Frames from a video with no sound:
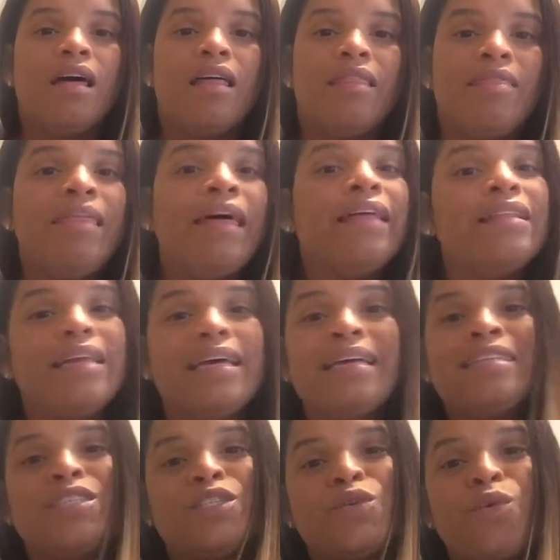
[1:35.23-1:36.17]
then
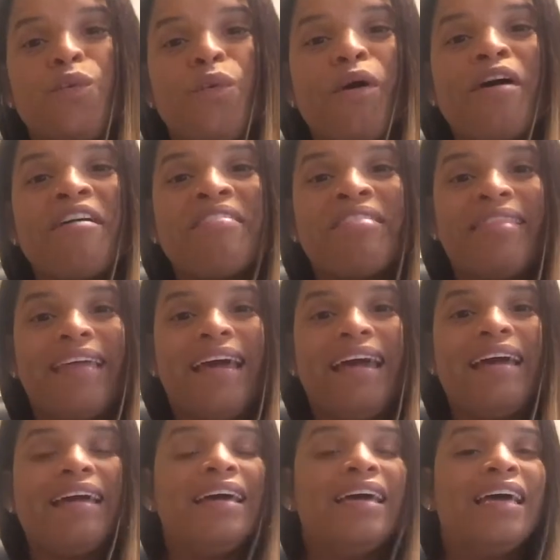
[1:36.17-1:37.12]
it's worth
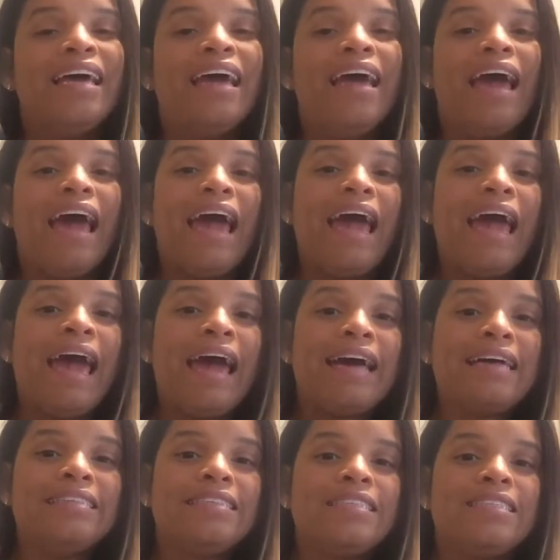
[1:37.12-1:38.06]
it.
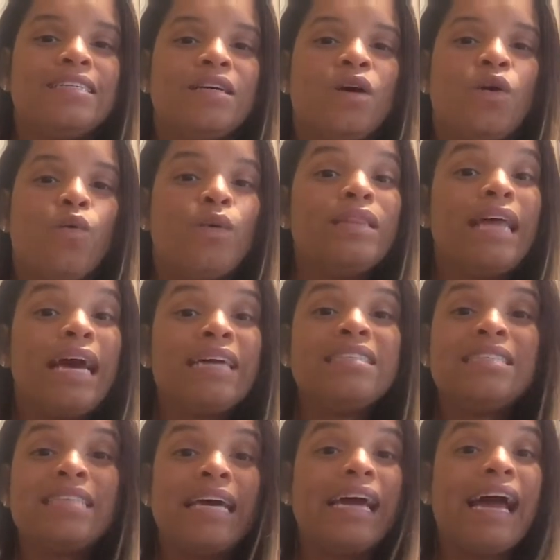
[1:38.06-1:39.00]
And when I
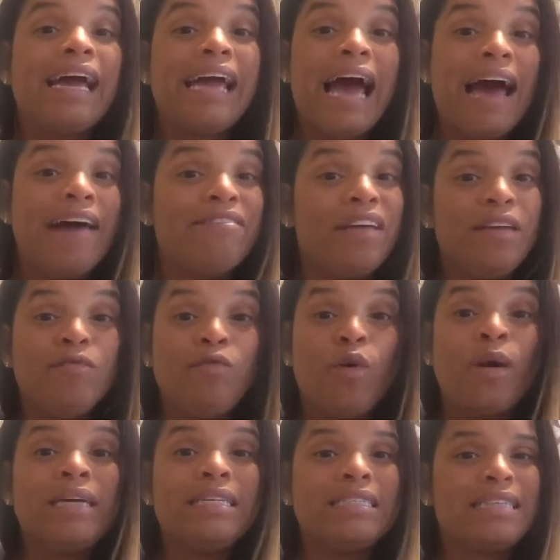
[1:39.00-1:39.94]
say I have a
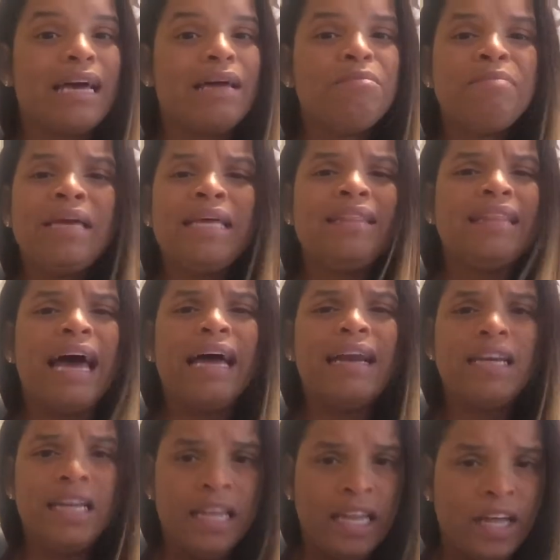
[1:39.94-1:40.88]
voice, I mean that
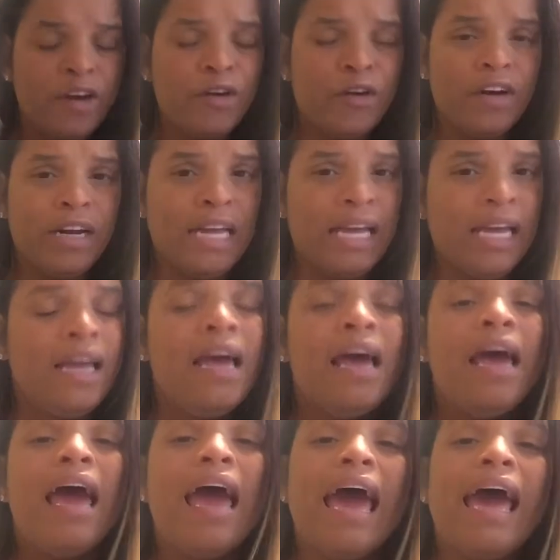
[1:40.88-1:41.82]
literally.
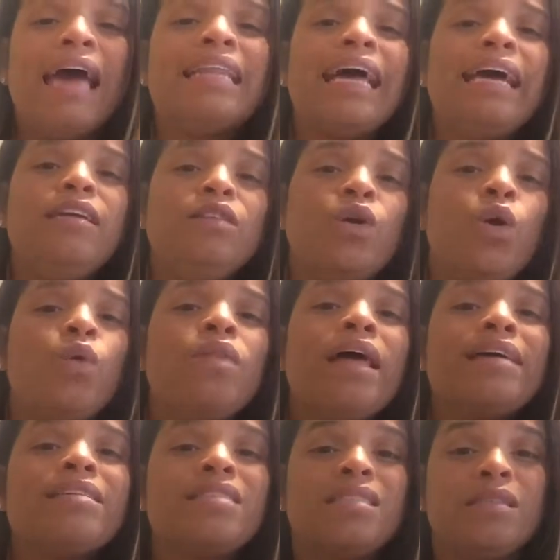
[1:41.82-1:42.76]
And I know
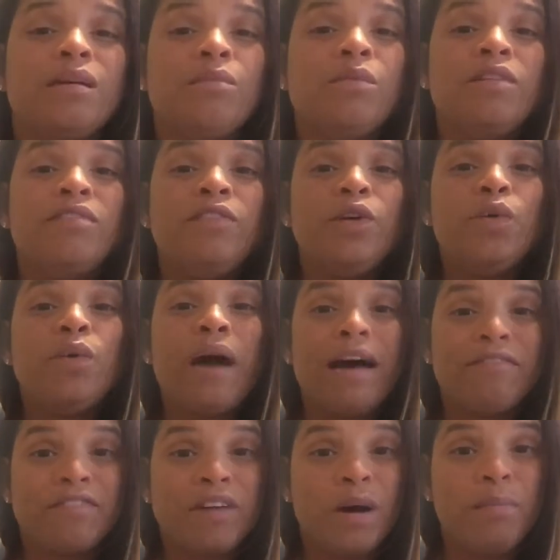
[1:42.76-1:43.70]
that some of you
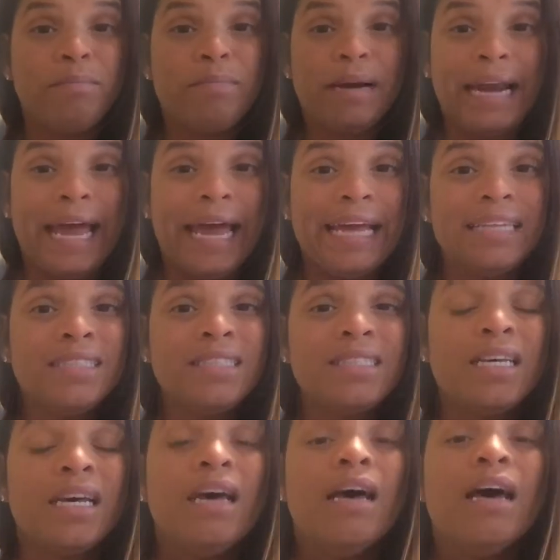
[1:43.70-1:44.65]
have complained
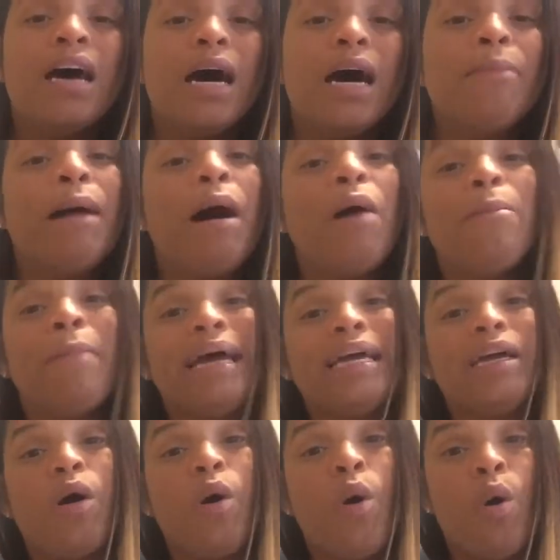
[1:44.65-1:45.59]
about my
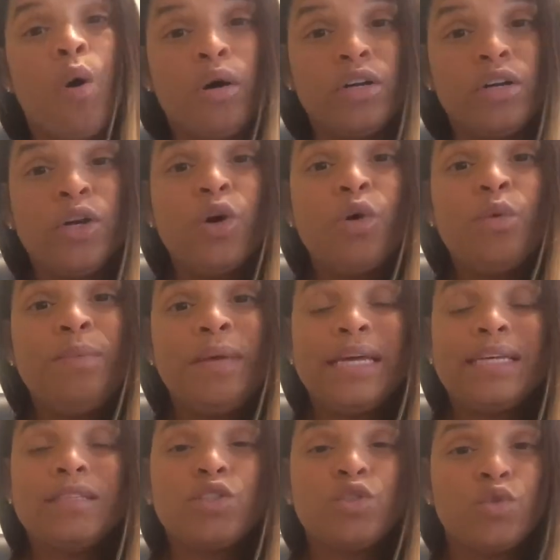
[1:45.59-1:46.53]
audio
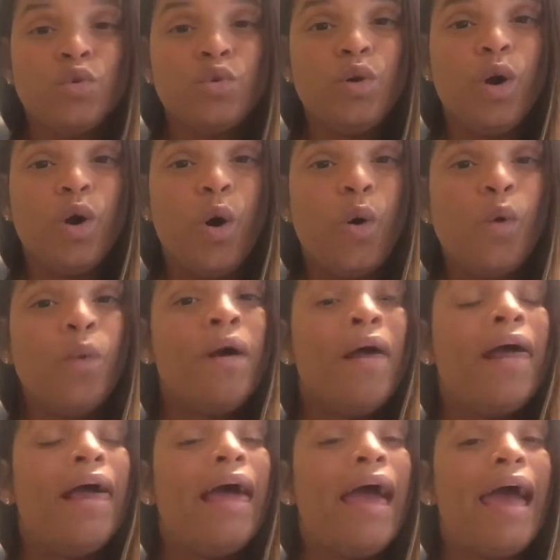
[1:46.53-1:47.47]
being too low,
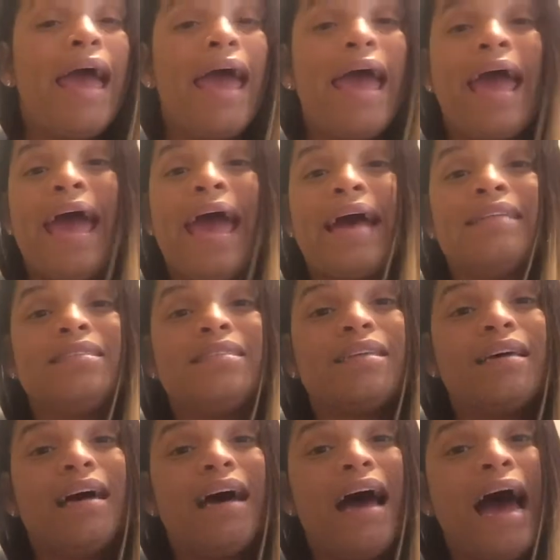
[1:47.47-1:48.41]
and
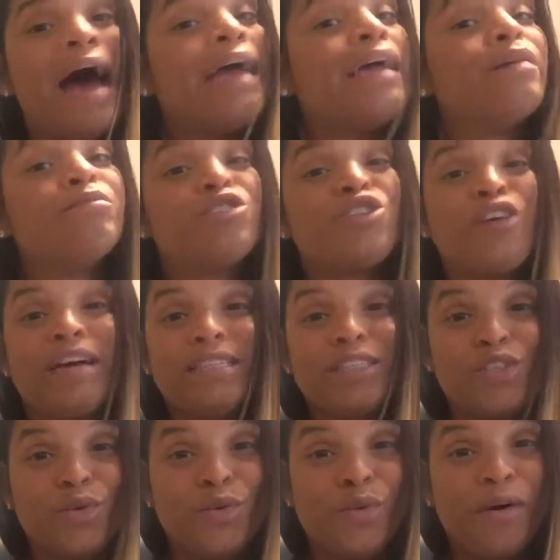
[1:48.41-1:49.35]
I am trying
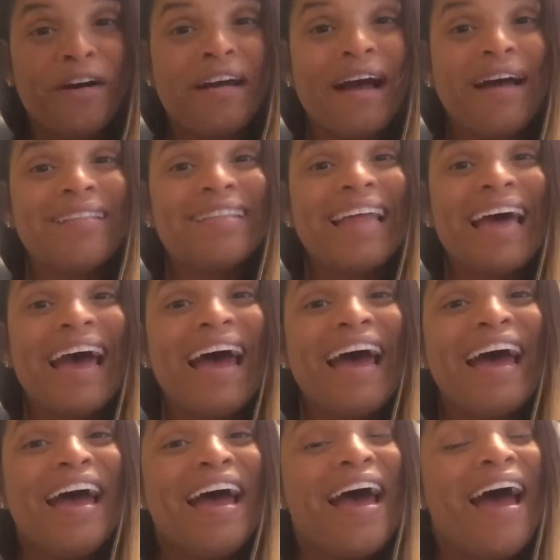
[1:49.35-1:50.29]
to work on
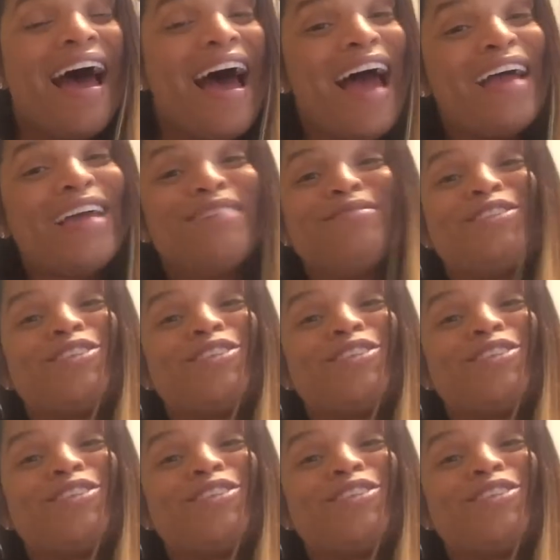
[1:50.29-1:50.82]
that. I am